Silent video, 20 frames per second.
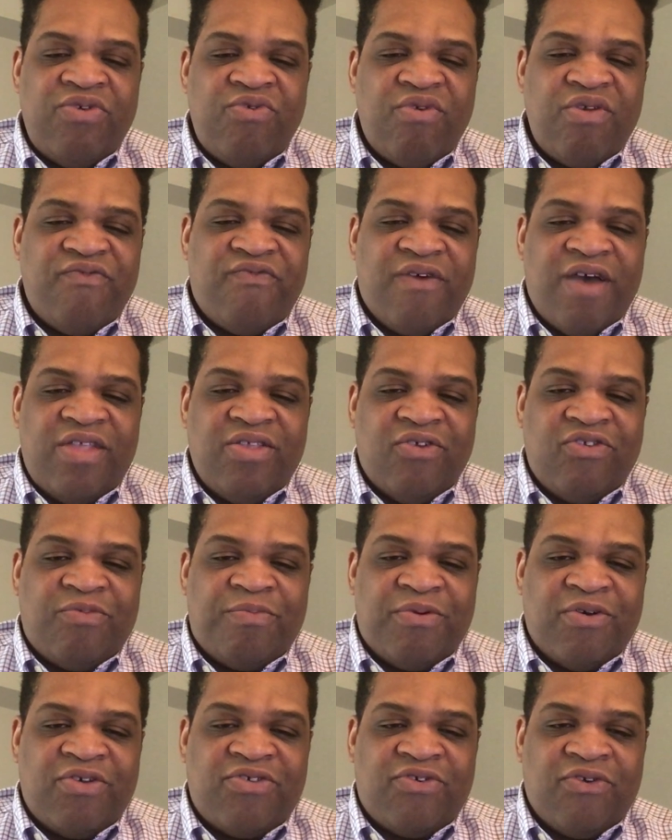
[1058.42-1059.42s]
can find those
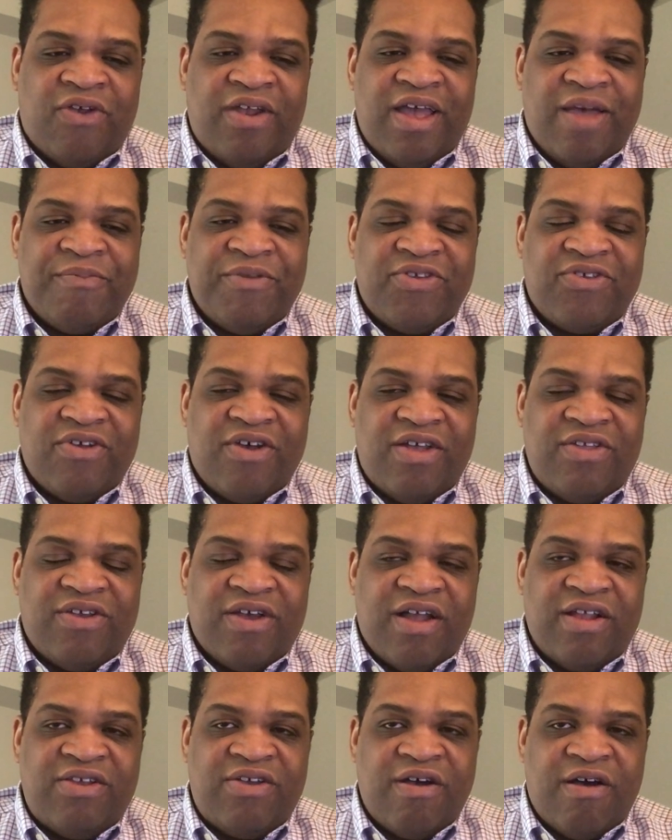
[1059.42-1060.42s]
books on
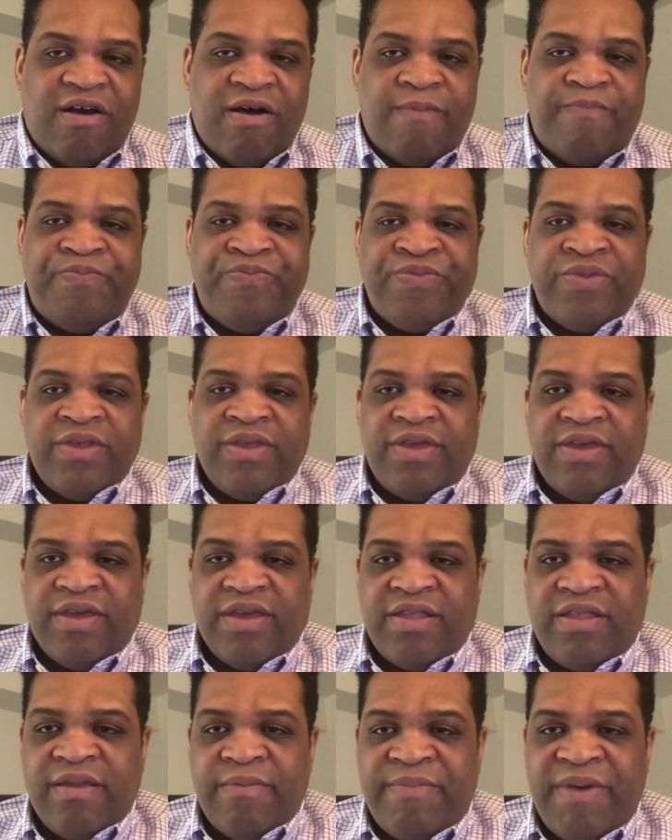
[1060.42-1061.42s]
Amazon.com
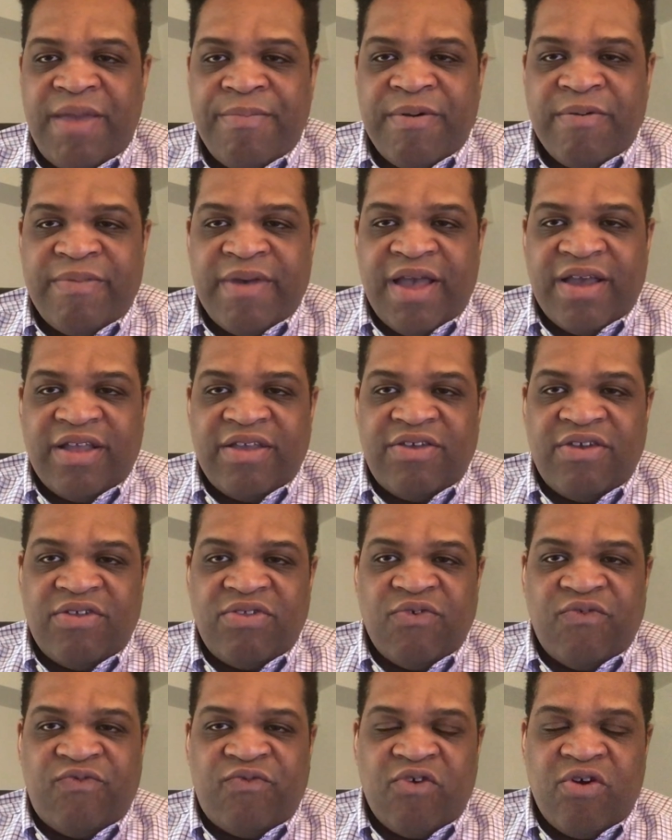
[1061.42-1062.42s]
in paperback and
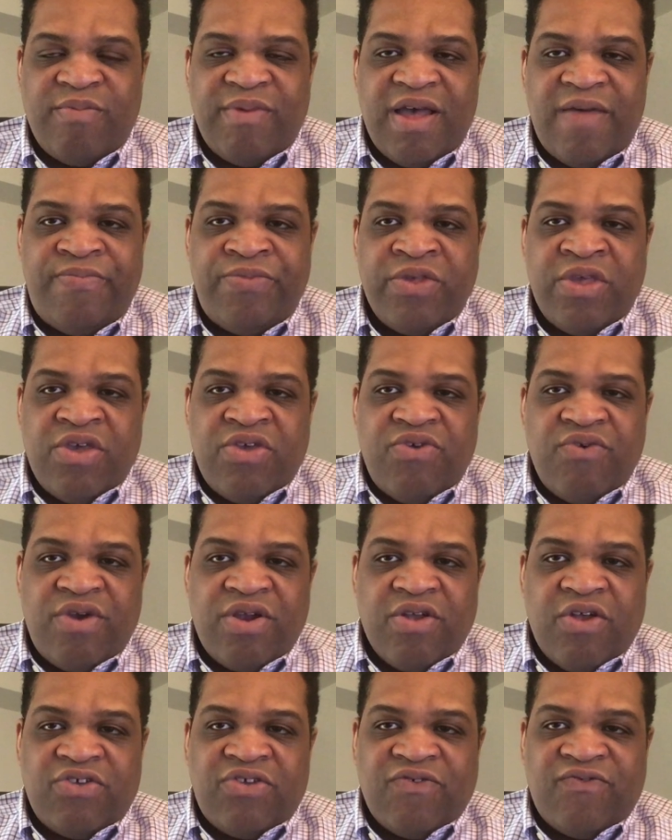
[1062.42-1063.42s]
Kindle format. You
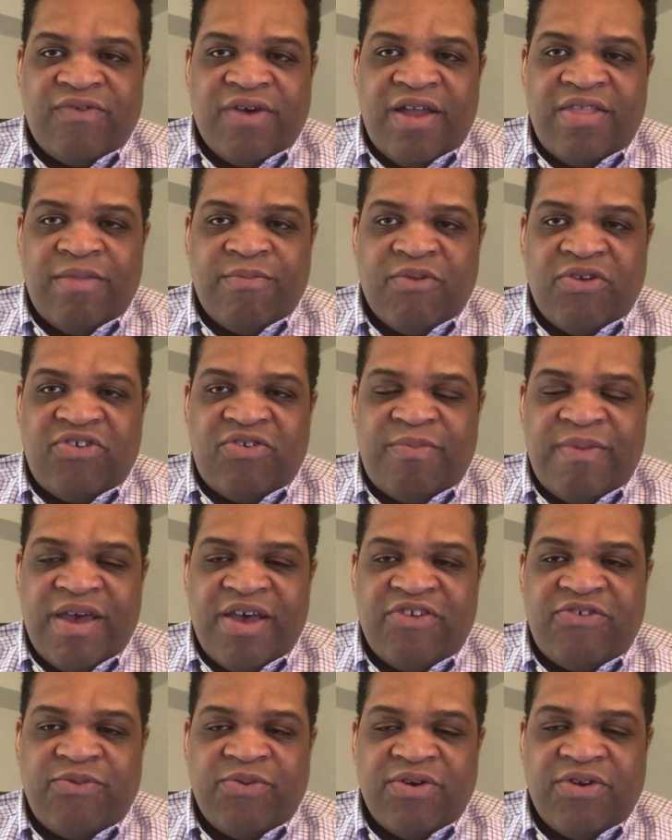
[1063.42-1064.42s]
can also find them on
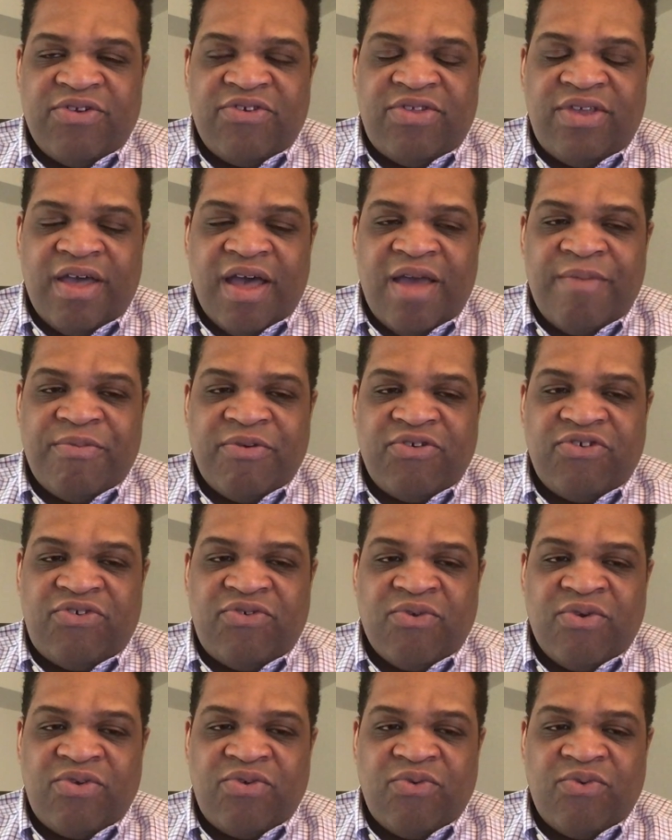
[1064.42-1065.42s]
Smashwords, the
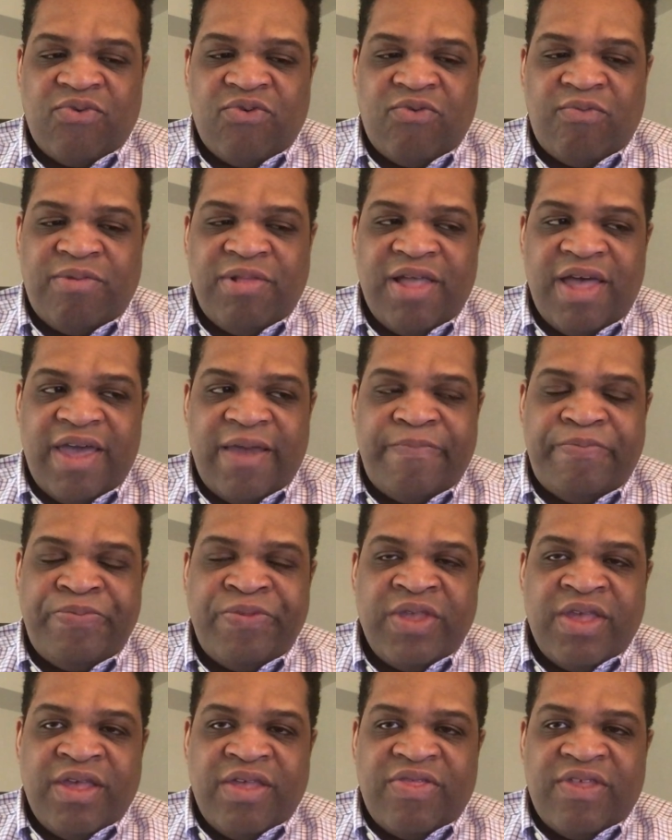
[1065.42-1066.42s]
iBookstore, and Google Play.
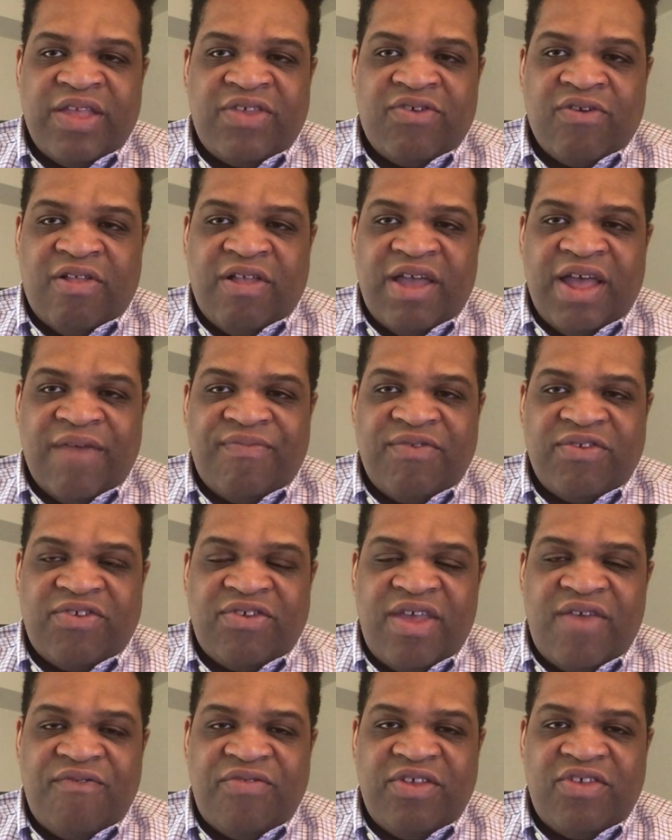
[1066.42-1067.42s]
That's all I have to
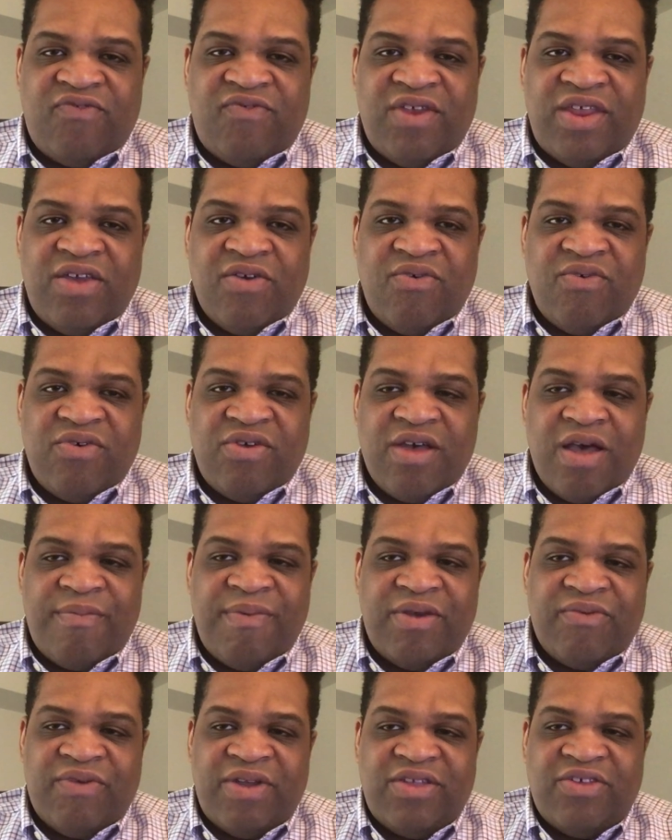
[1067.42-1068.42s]
say for this video. You can
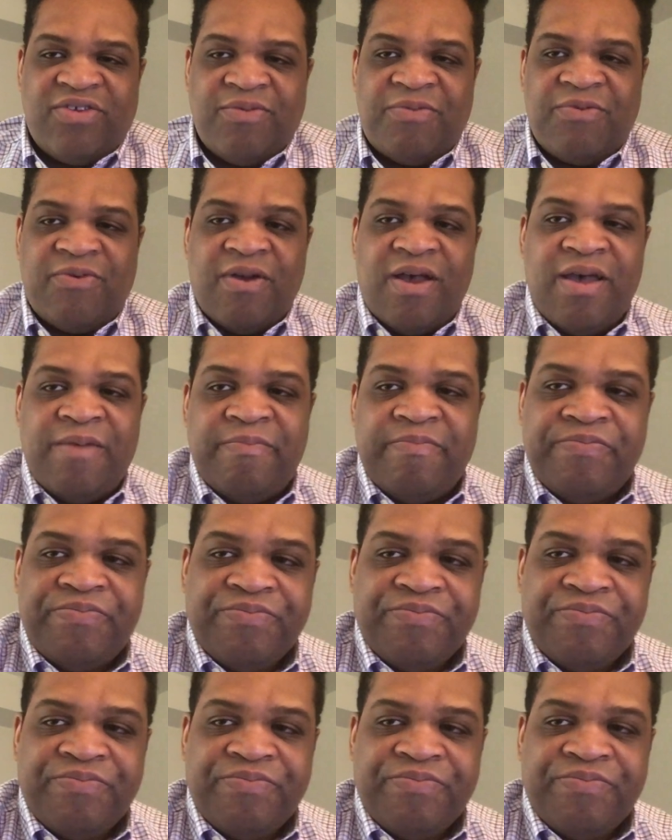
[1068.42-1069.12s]
comment, rate, and subscribe.